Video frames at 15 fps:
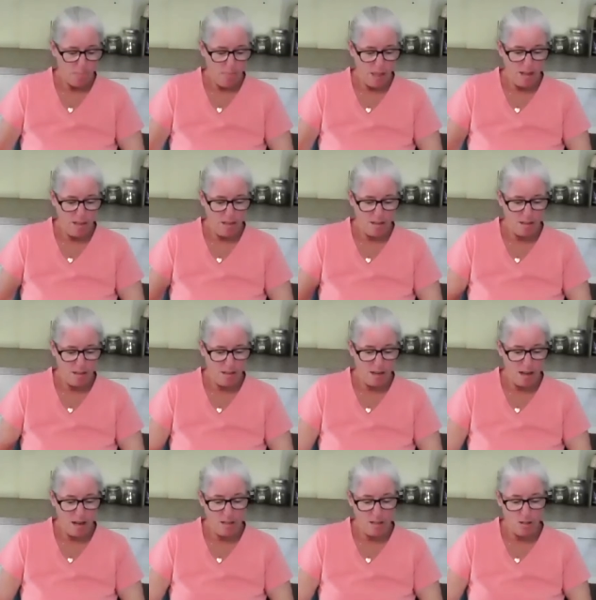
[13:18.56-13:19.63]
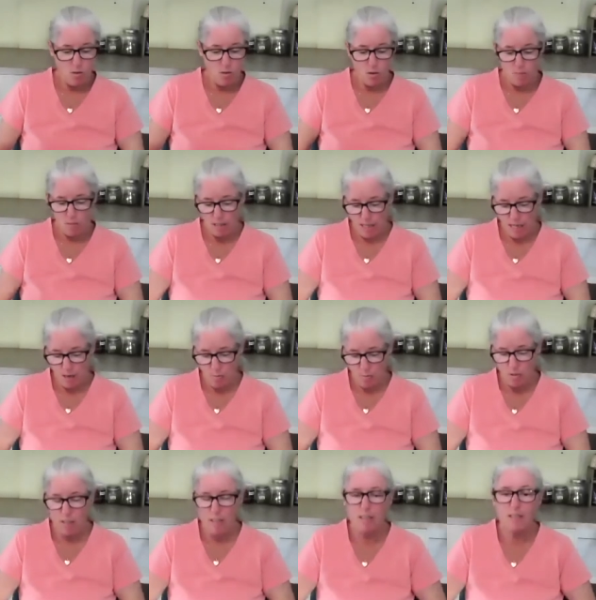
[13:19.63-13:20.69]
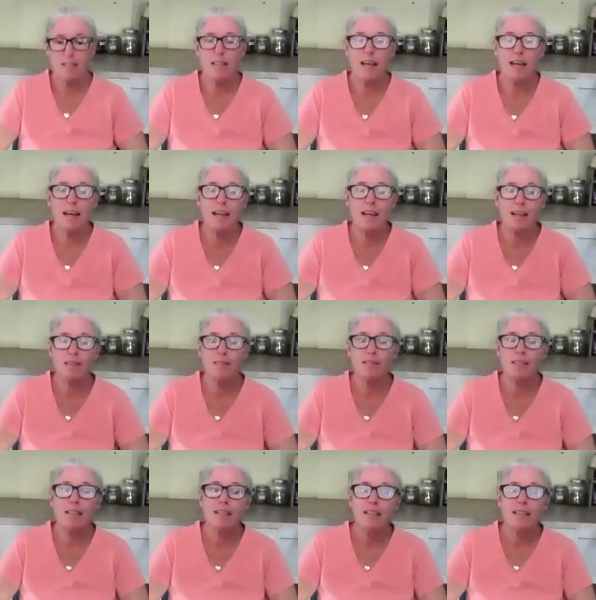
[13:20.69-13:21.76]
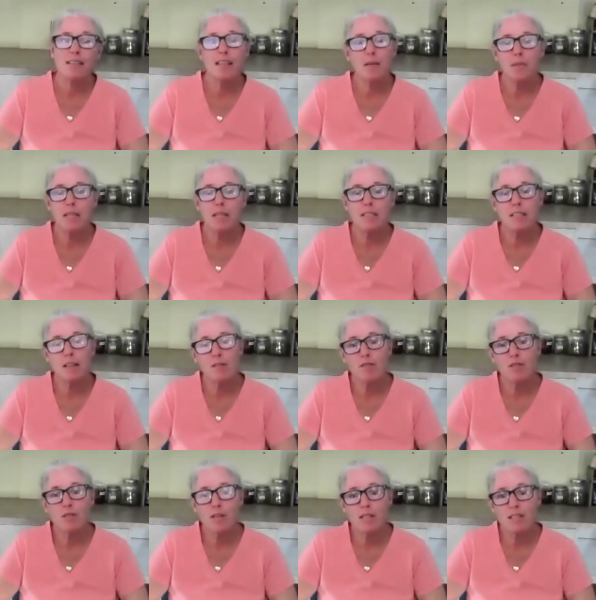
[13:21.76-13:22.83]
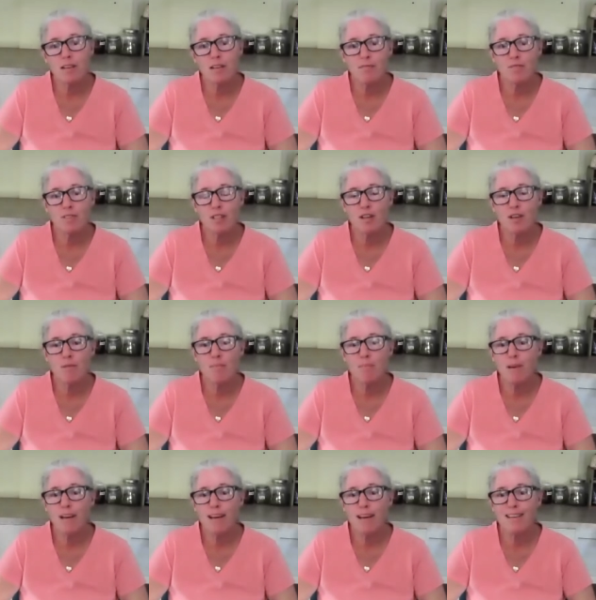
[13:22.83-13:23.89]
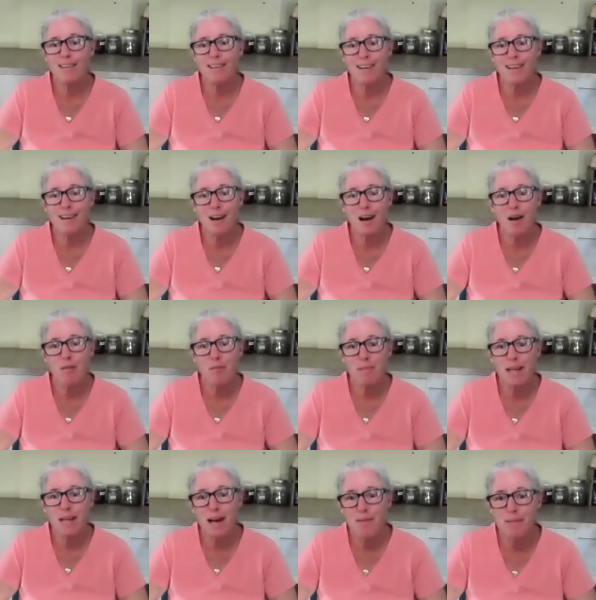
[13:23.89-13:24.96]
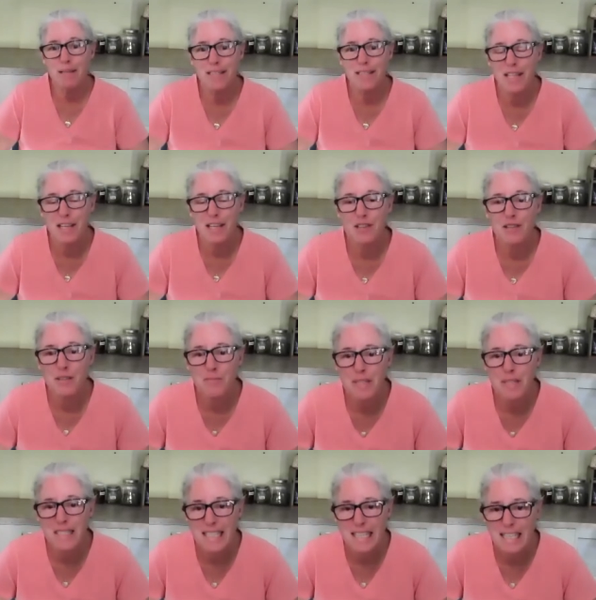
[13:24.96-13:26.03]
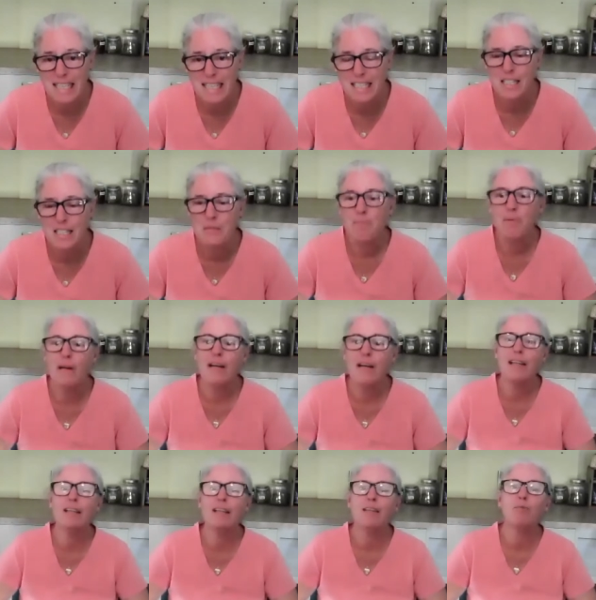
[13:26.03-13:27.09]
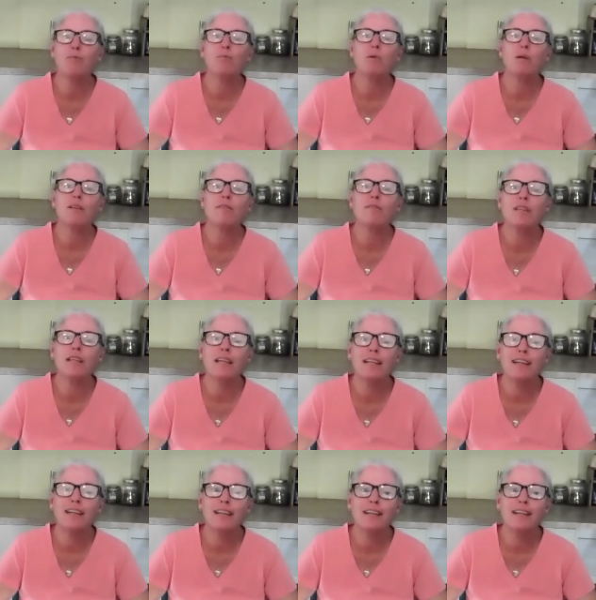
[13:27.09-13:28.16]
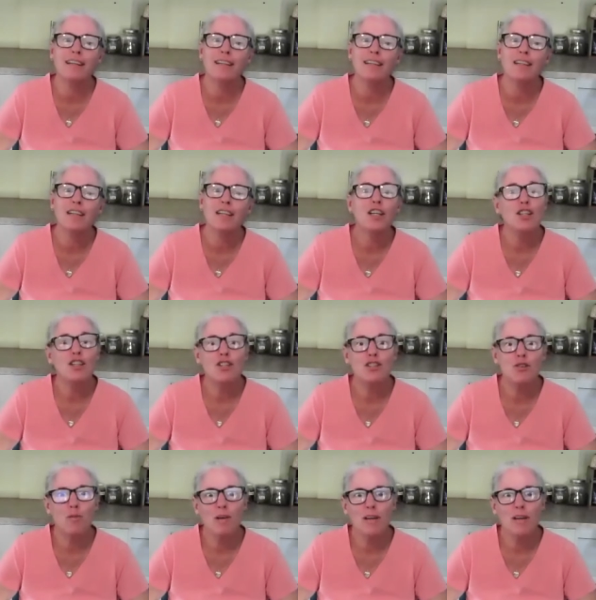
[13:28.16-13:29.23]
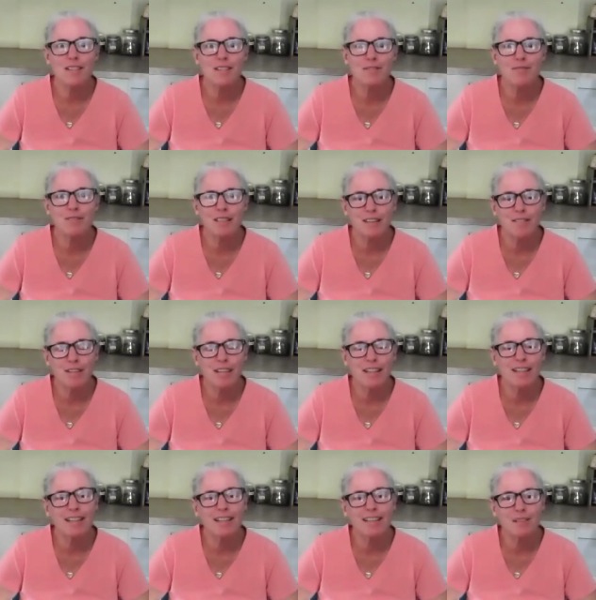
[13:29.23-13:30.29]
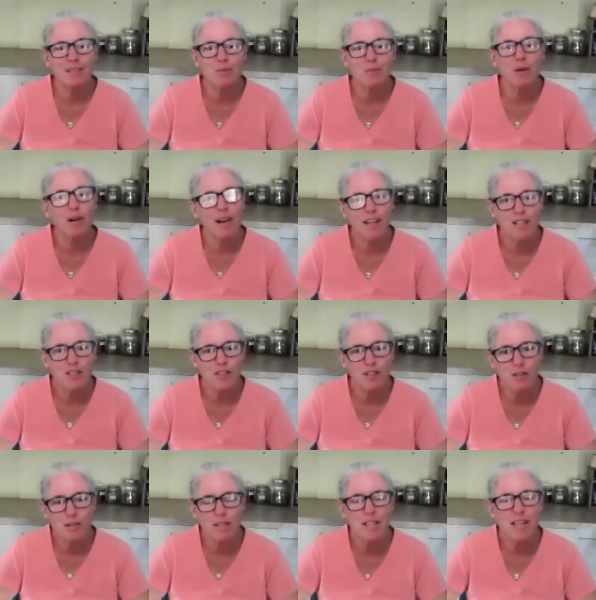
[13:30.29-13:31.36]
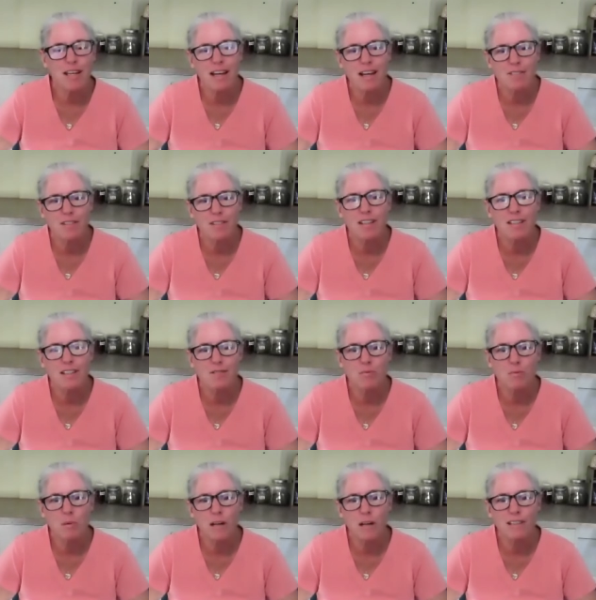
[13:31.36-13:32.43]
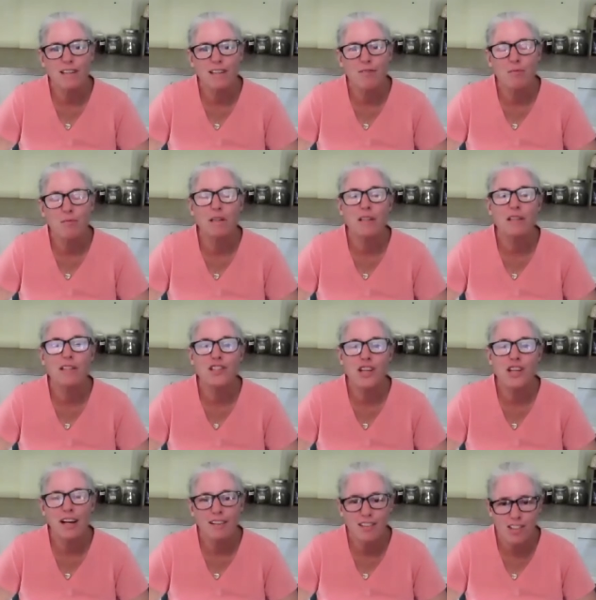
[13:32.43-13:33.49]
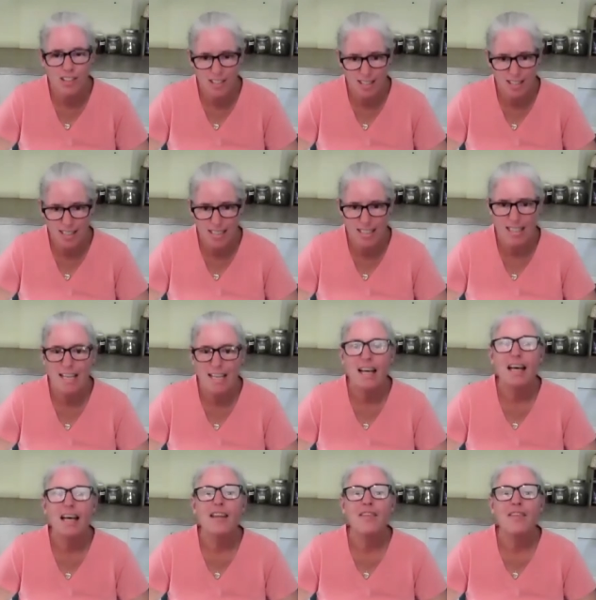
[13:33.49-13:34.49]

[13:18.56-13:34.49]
I normally would say, send me a self-addressed envelope, and I will be happy to send you some seeds. But one of the joys of living where I do is that I have lots of wildlife. One of the challenges is